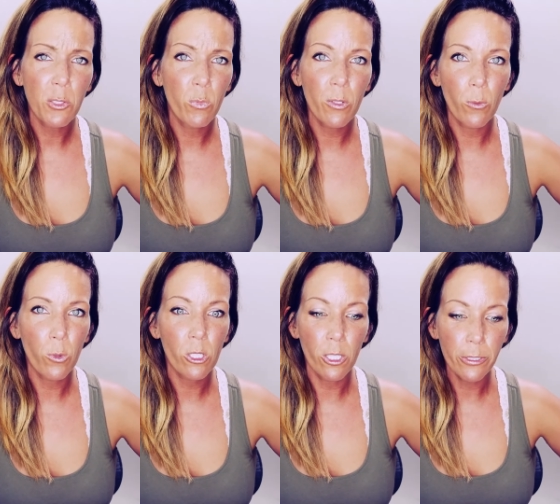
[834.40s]

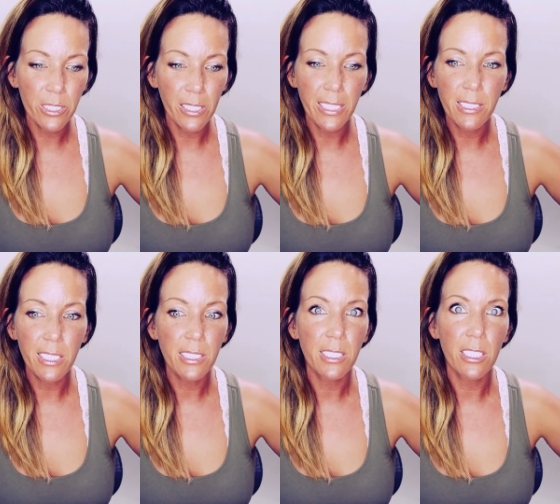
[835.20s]
we're close to like
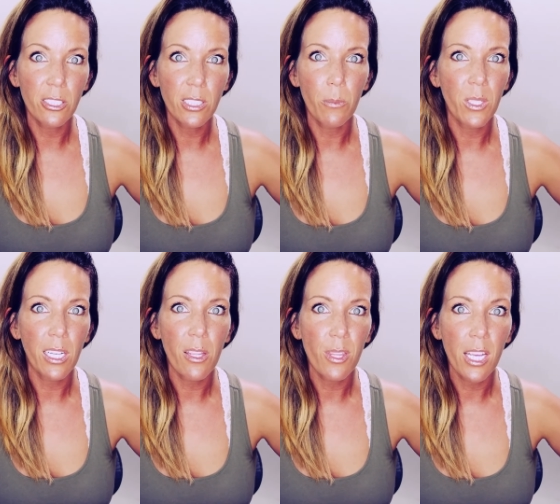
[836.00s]
60 or
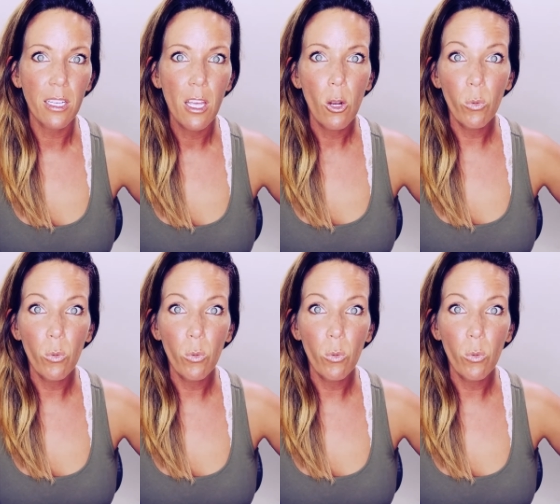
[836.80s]
something, I think.